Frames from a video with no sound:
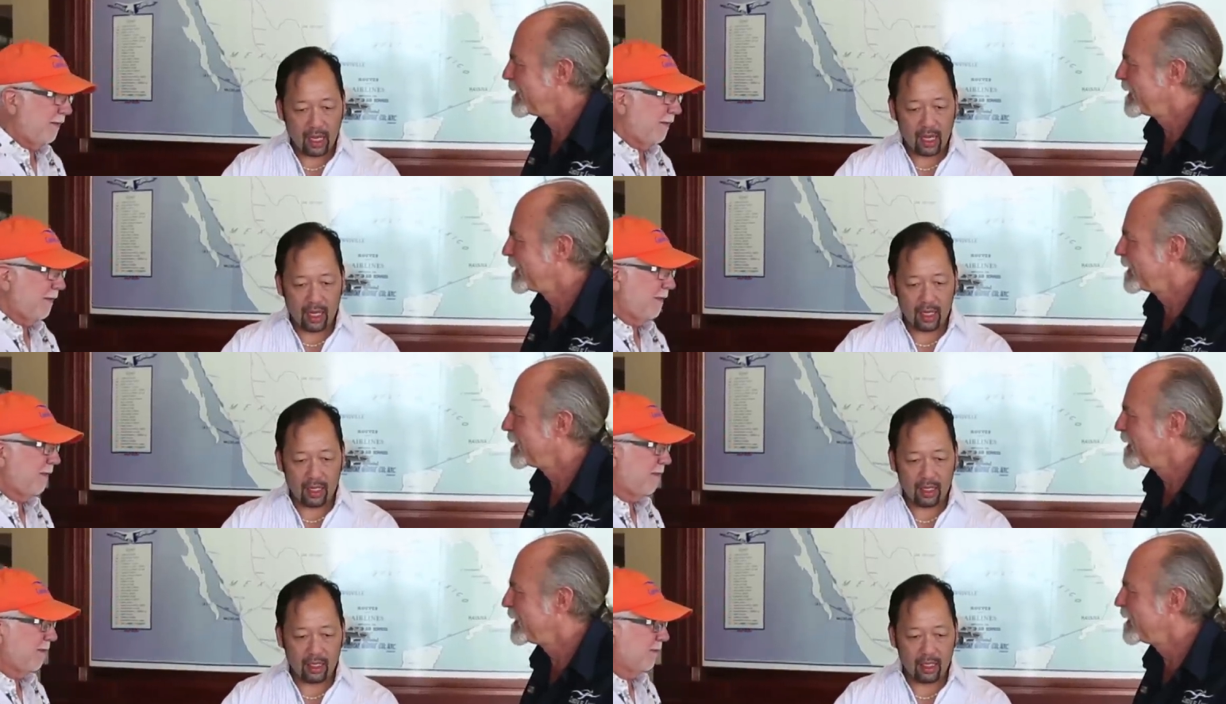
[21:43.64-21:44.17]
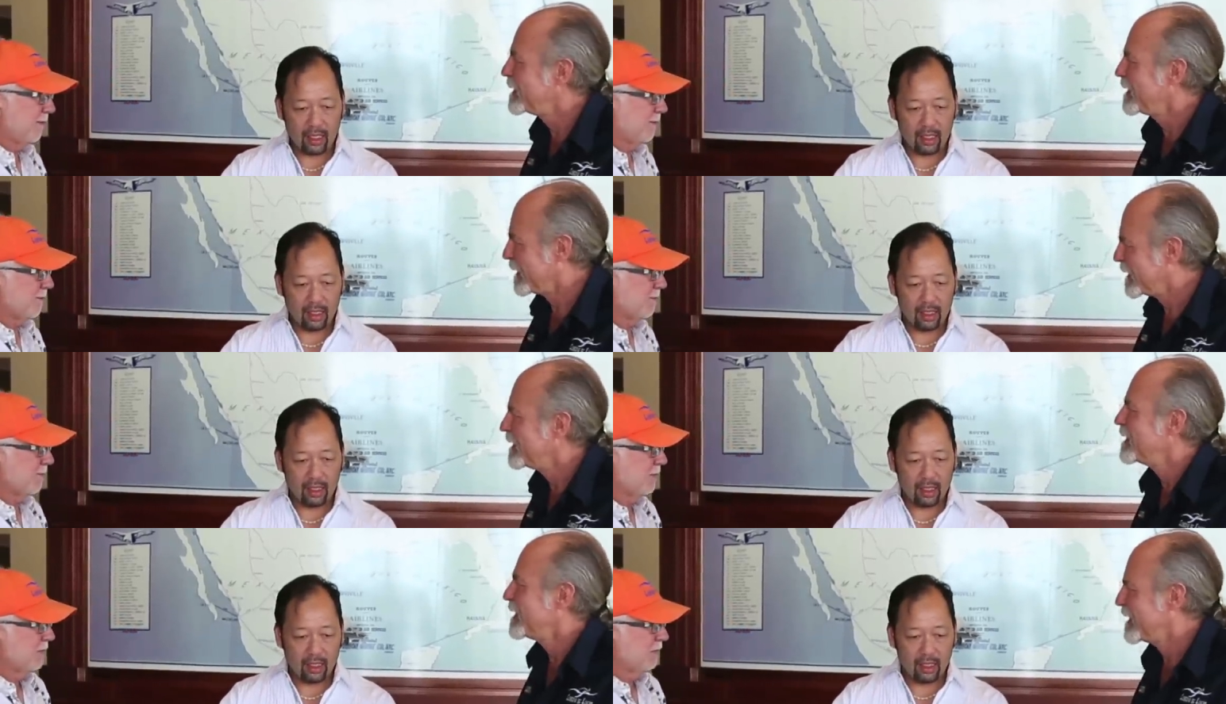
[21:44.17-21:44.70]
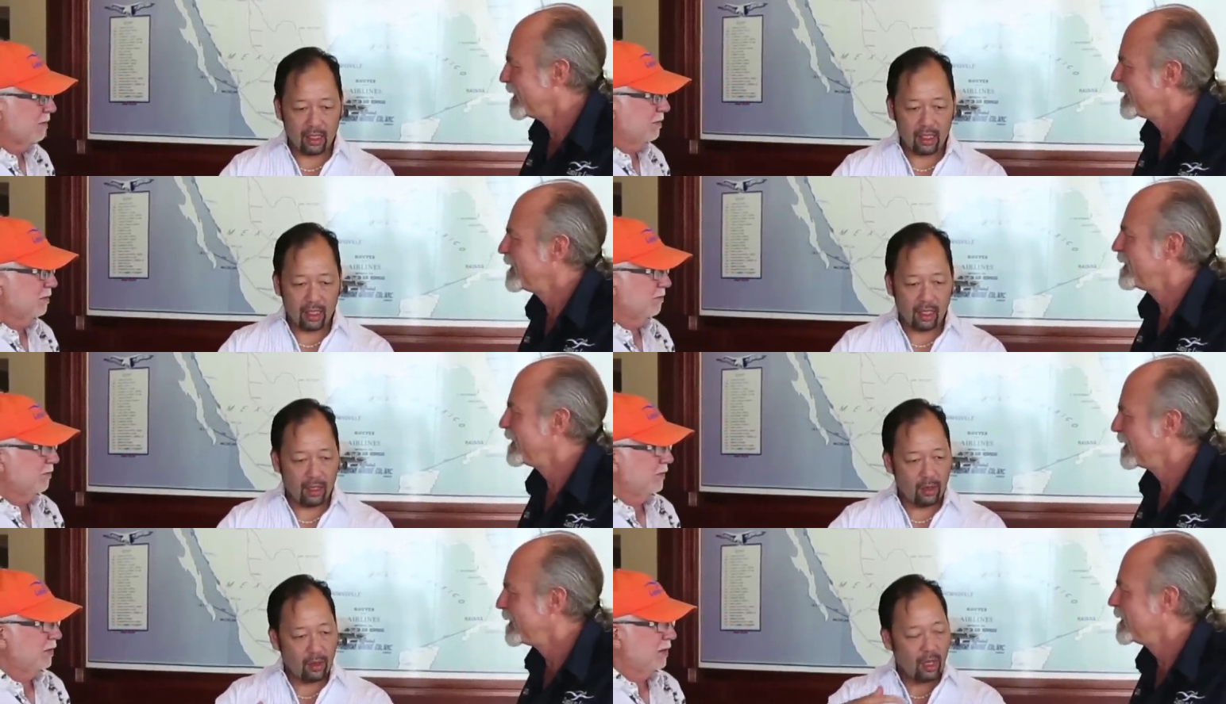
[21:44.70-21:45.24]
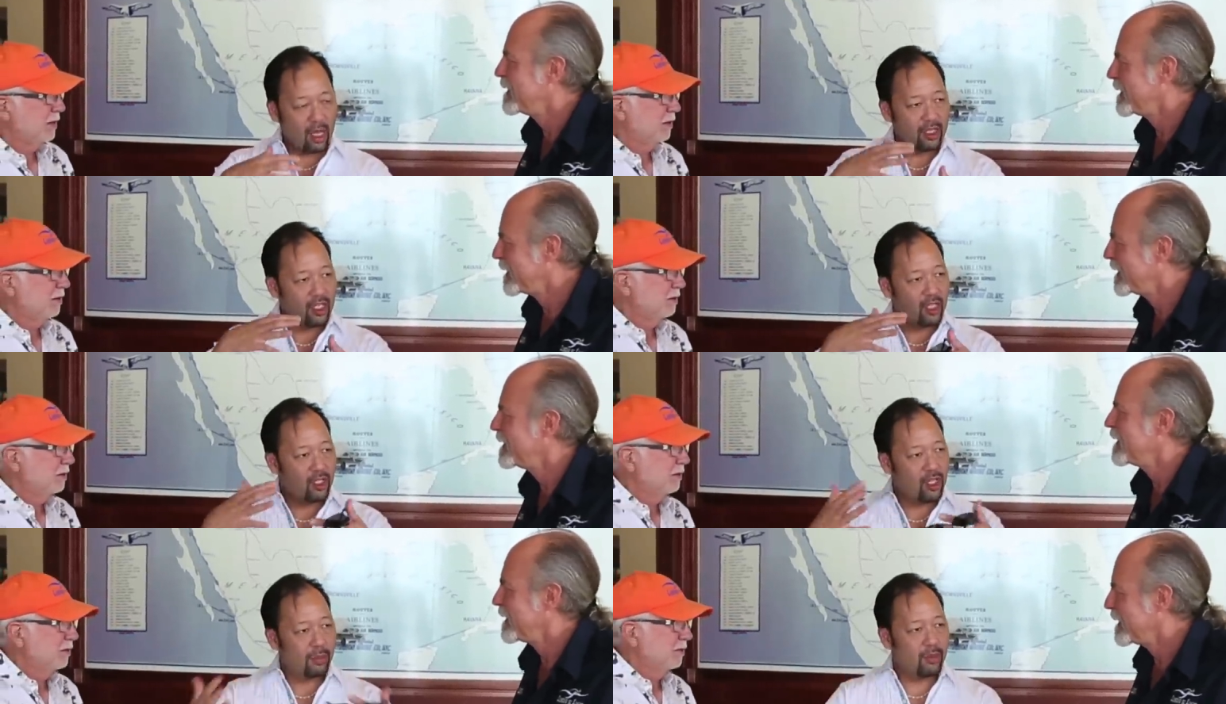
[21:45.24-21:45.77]
Speaker 1: and as
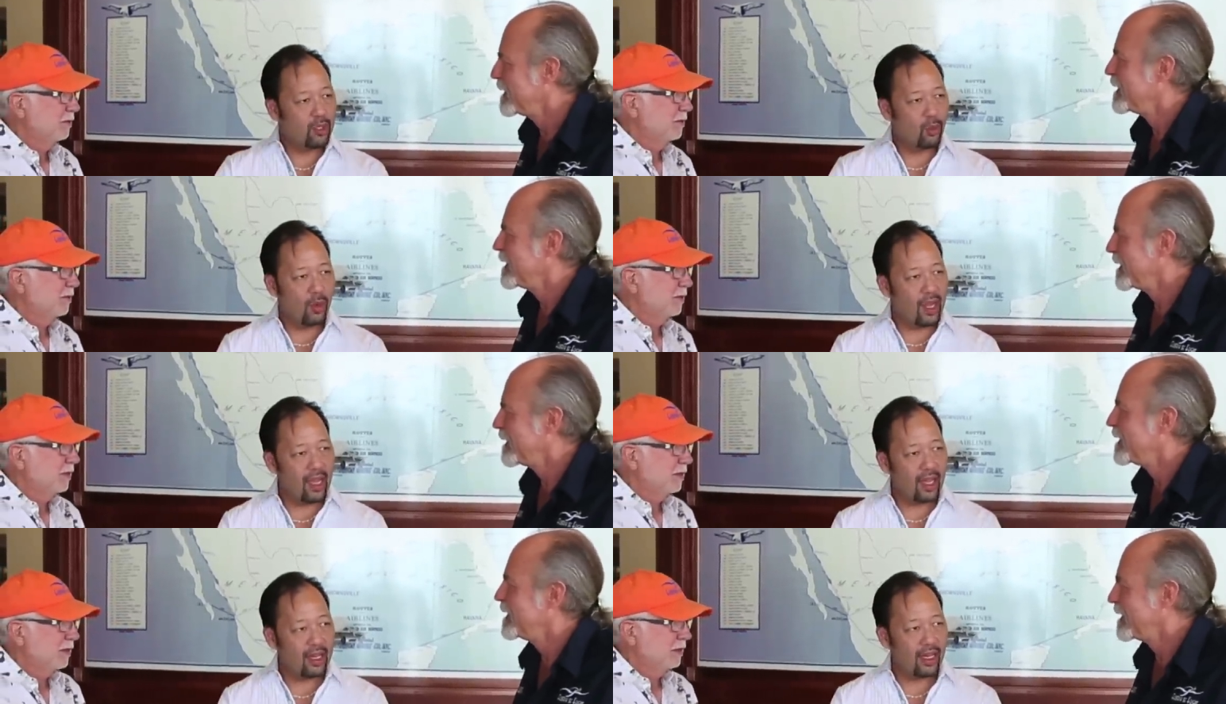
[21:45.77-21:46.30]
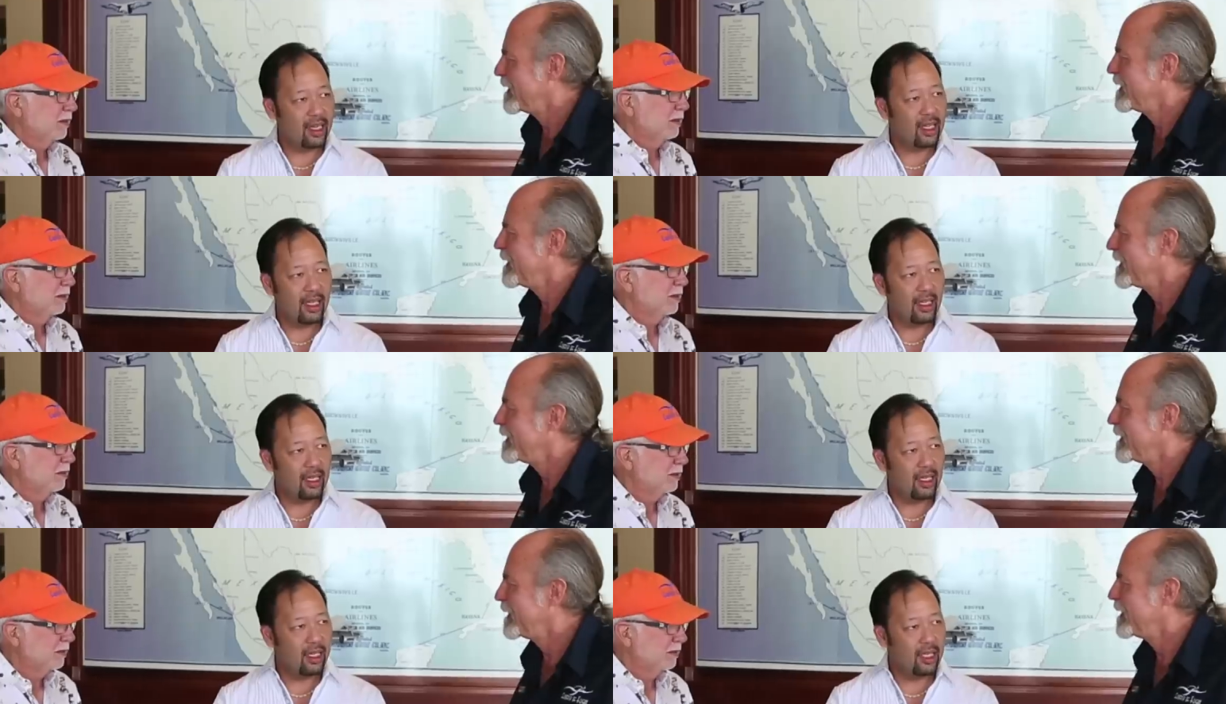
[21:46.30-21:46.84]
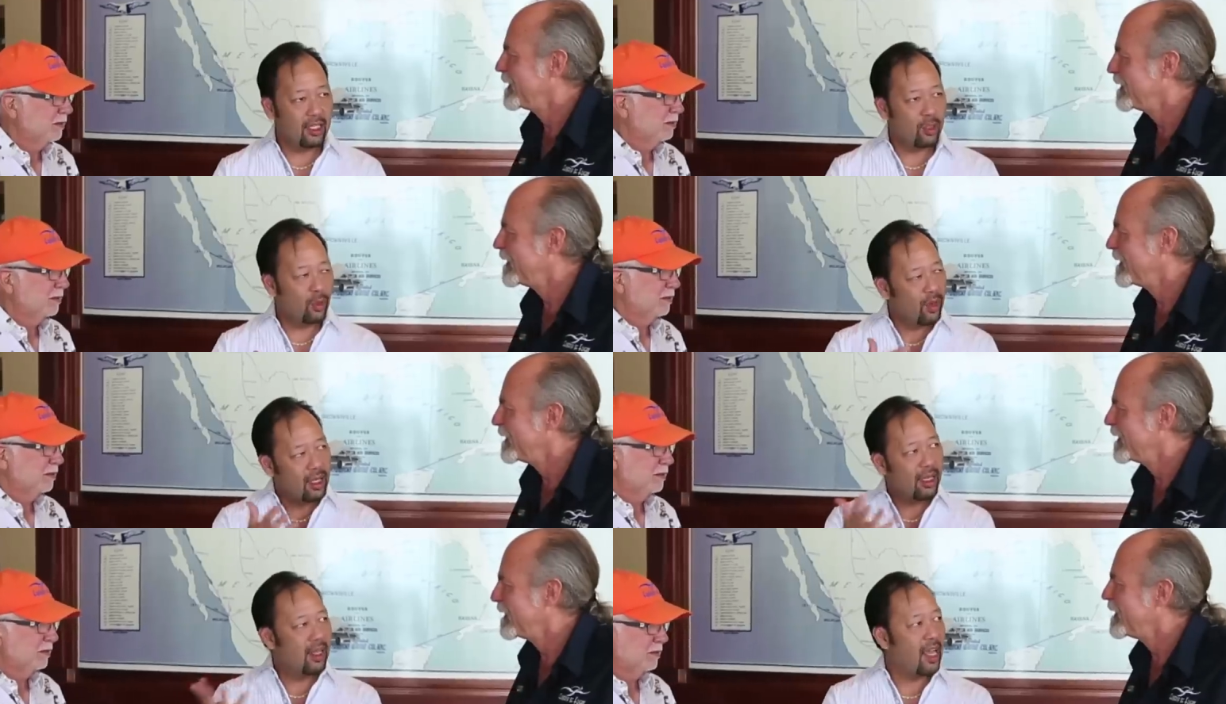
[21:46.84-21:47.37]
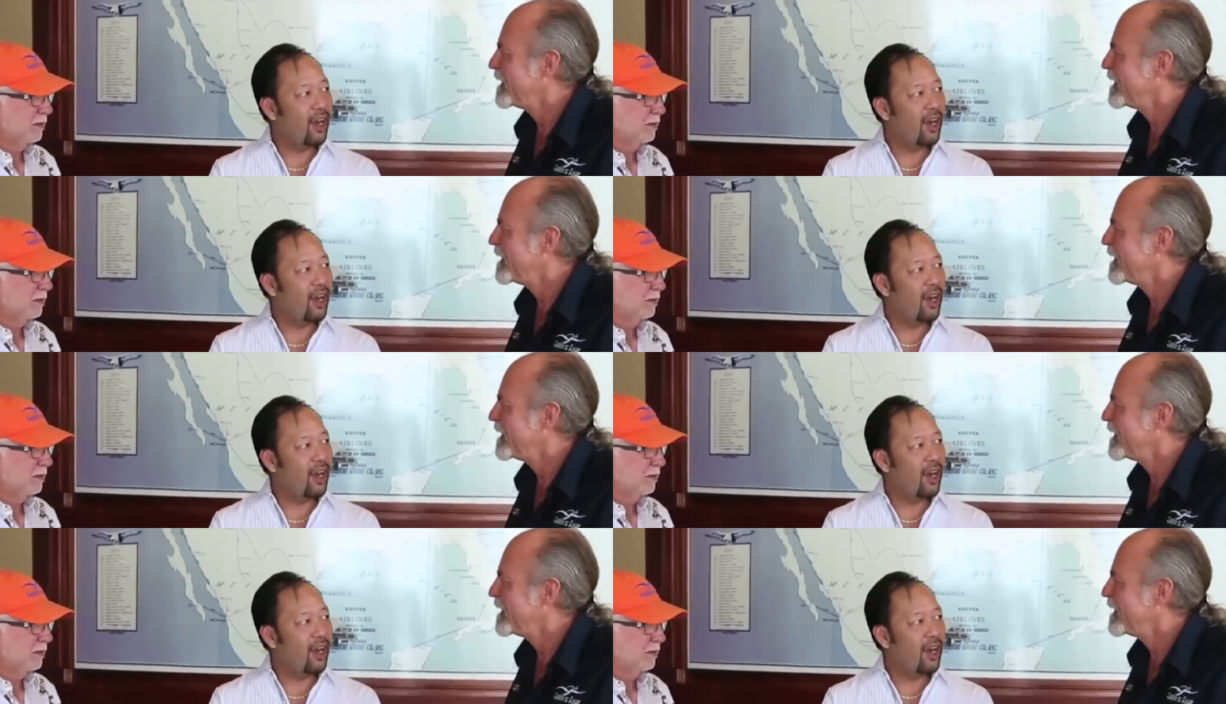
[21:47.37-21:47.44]
he chipped away at it, he, he, it's already